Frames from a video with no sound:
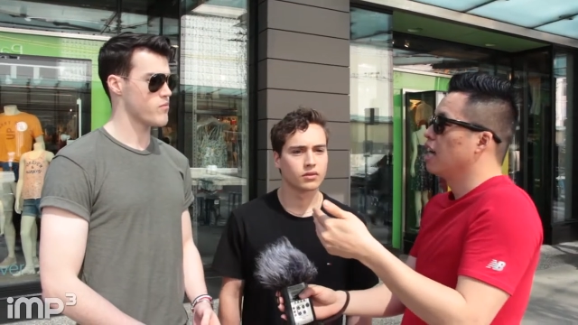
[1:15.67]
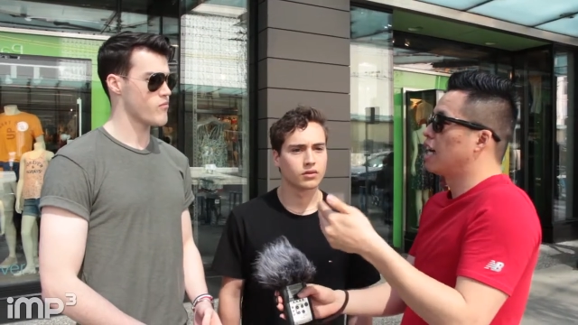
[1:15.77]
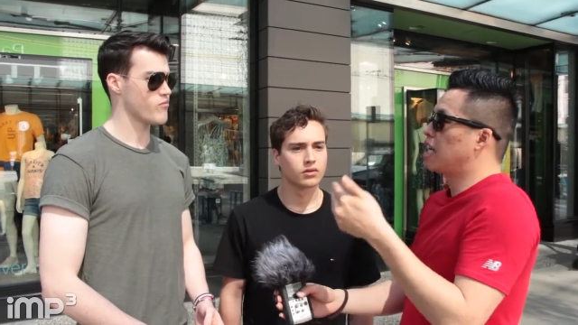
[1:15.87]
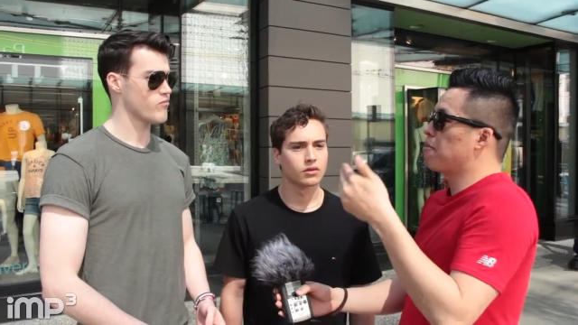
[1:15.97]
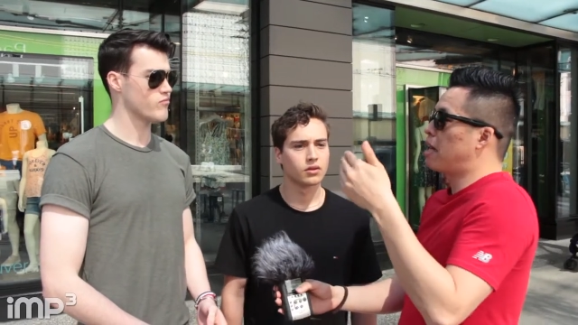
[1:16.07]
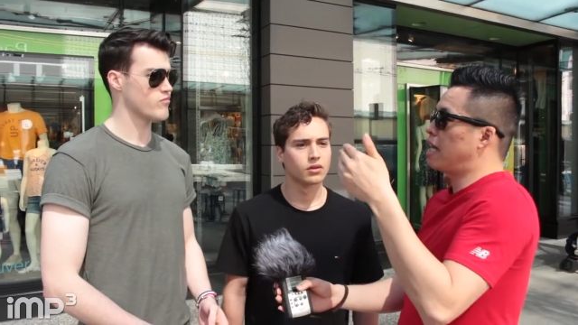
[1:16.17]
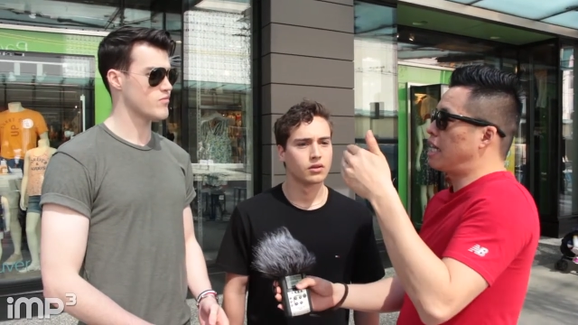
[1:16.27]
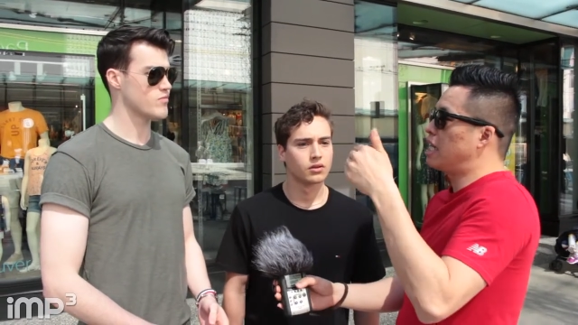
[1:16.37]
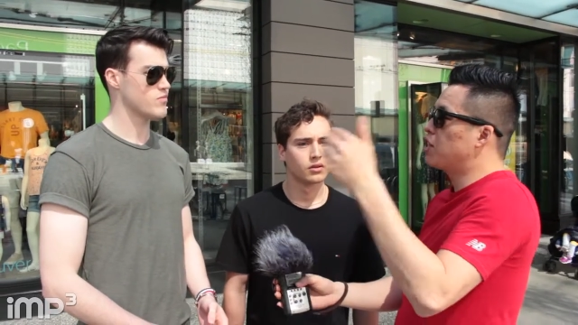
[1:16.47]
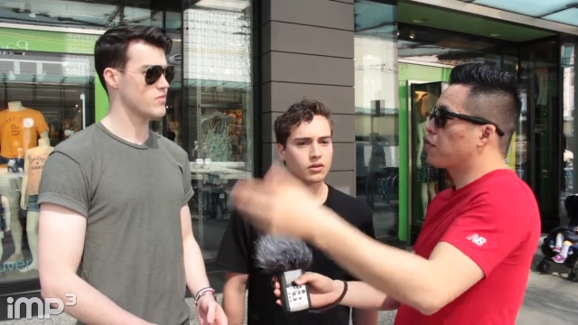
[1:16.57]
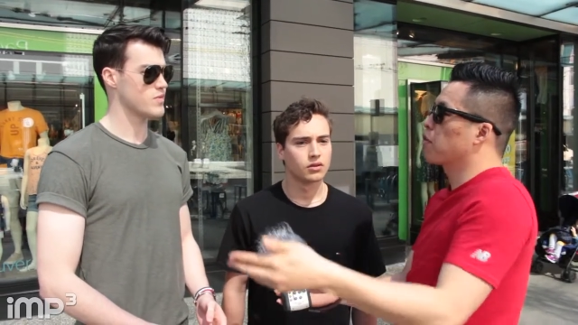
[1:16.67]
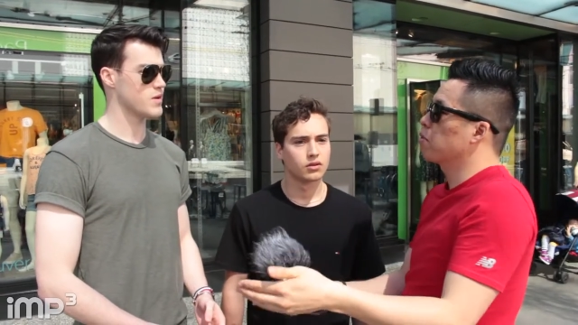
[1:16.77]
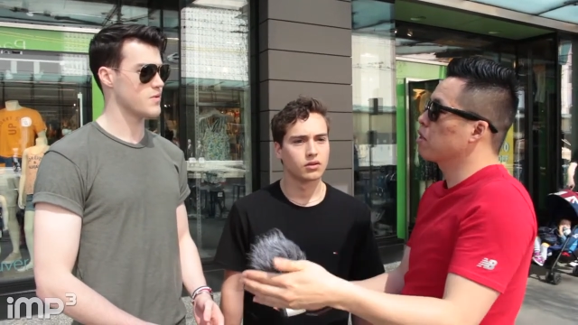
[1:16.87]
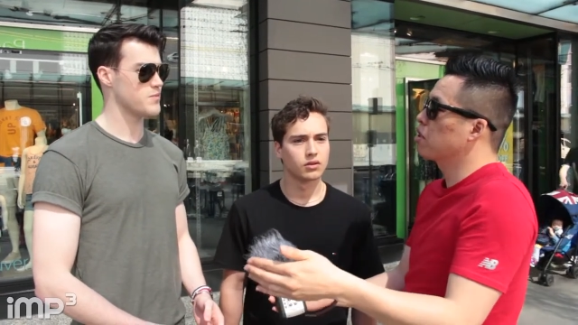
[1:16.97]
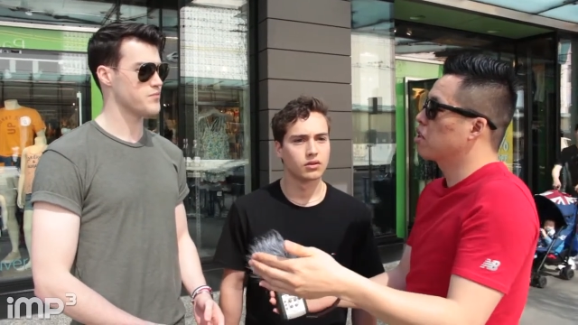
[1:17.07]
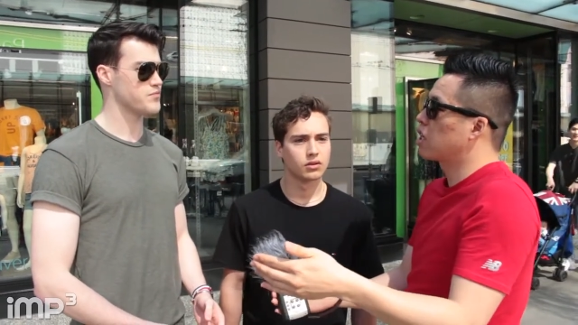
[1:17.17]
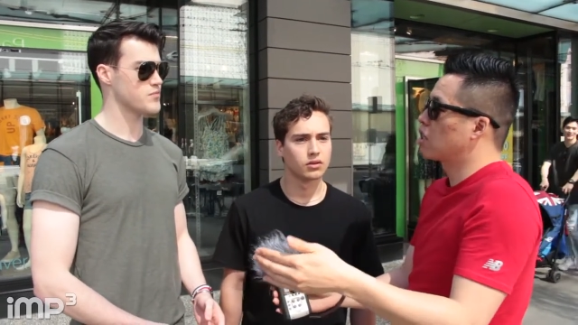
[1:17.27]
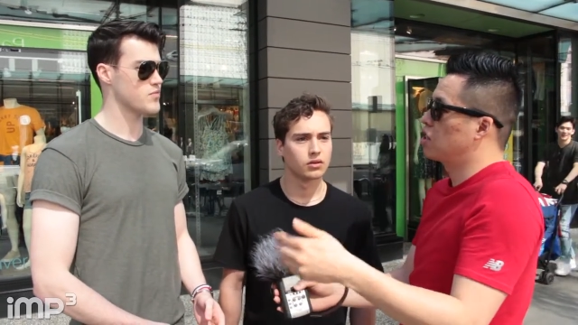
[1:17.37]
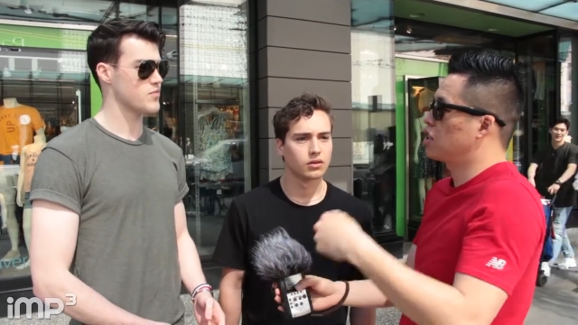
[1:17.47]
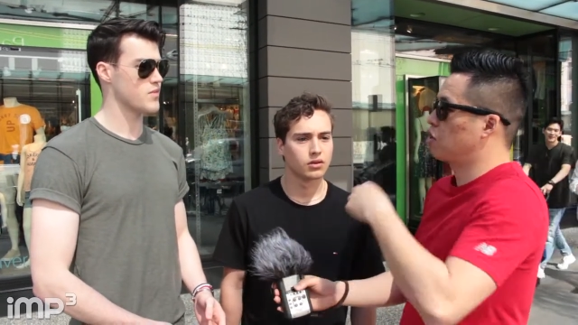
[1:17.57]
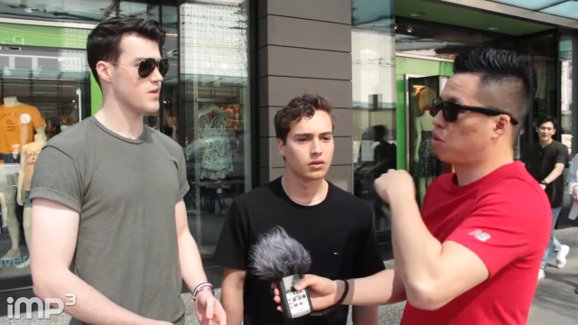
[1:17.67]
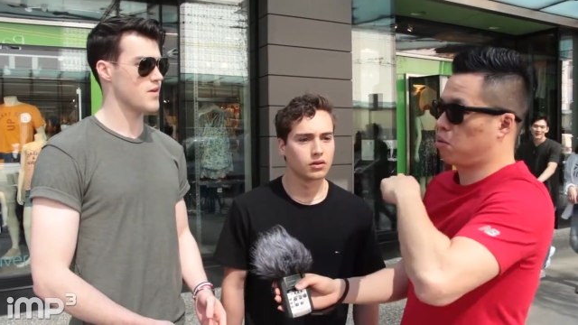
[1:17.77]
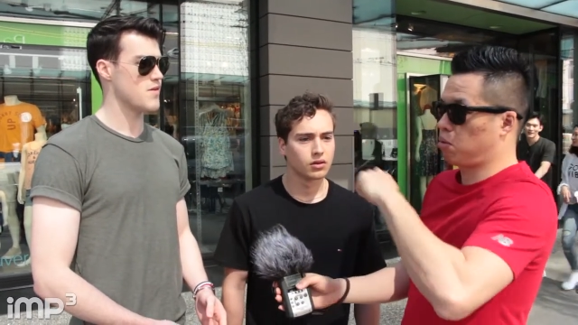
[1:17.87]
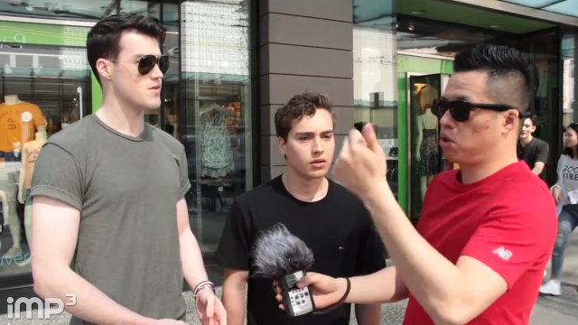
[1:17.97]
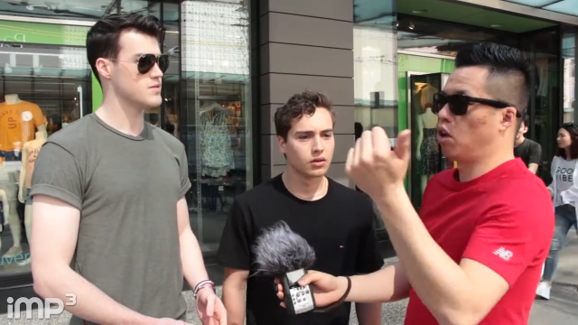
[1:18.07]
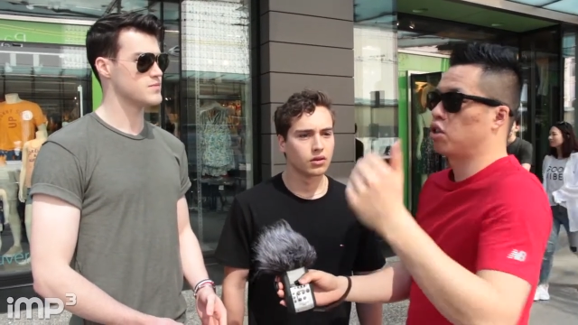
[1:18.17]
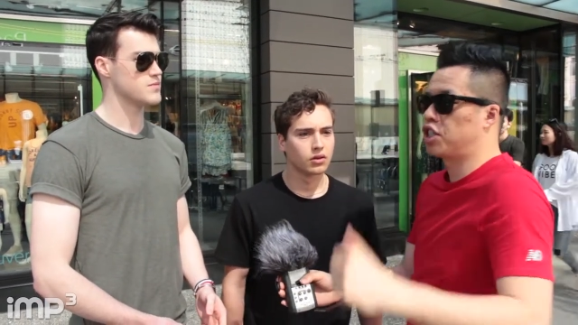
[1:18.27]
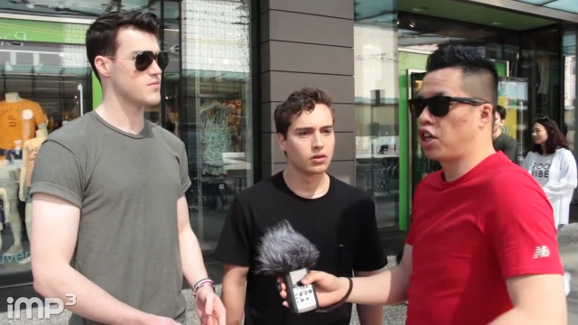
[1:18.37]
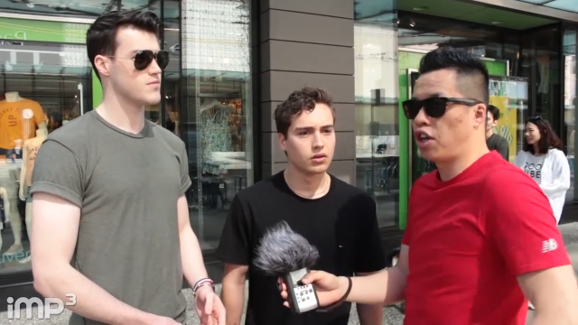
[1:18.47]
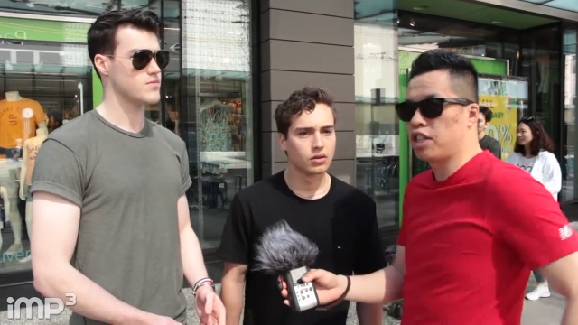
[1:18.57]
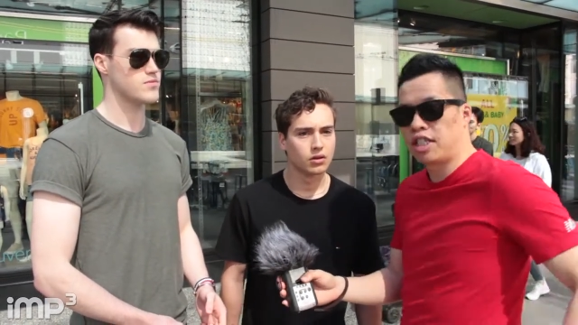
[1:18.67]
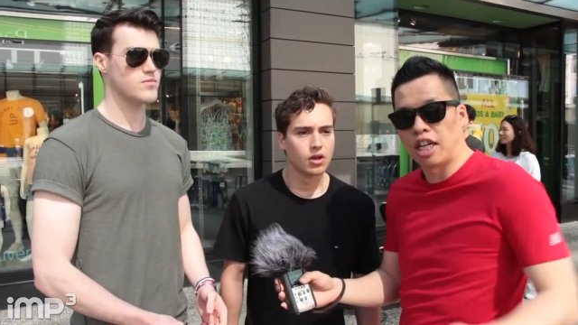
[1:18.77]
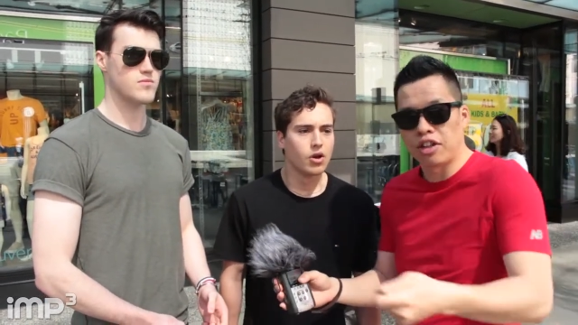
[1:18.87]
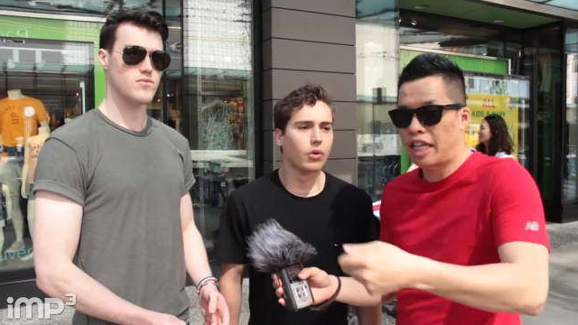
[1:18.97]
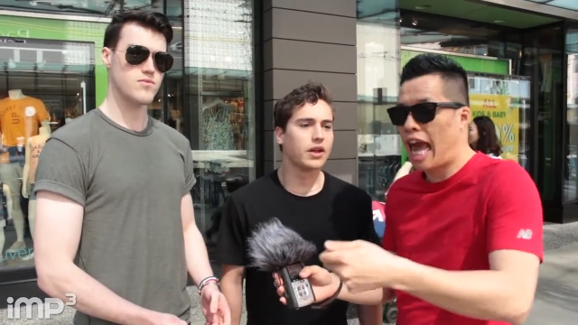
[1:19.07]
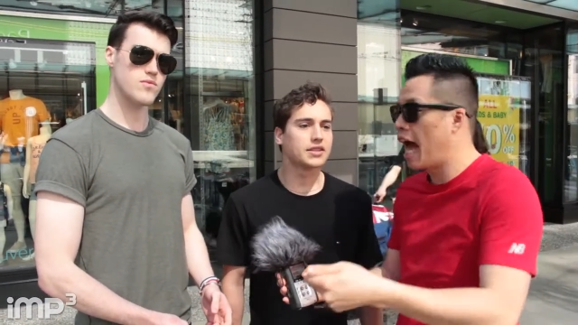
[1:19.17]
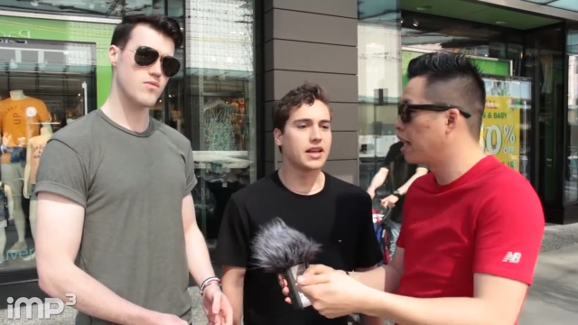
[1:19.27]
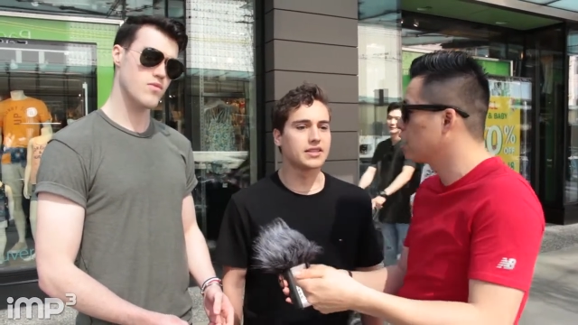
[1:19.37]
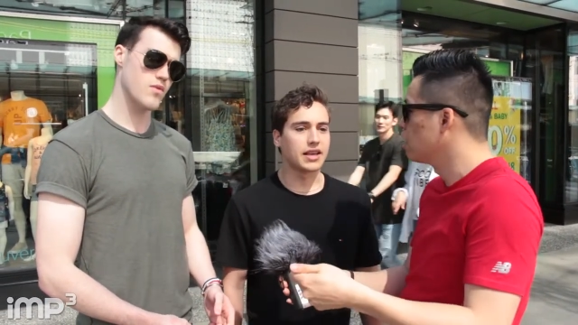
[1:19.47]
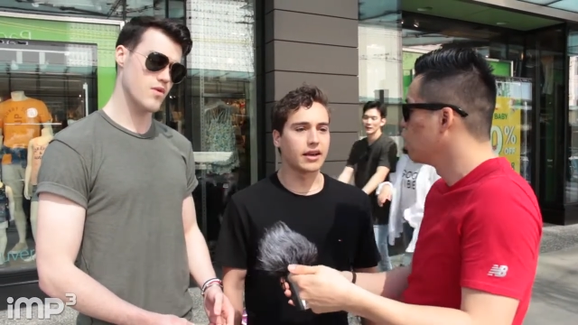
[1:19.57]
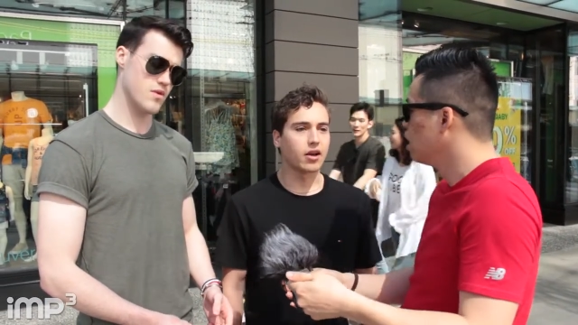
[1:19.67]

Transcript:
Speaker 1: Has that made it easier for them to like just you know shit, sit on the. Well, it's, it's like a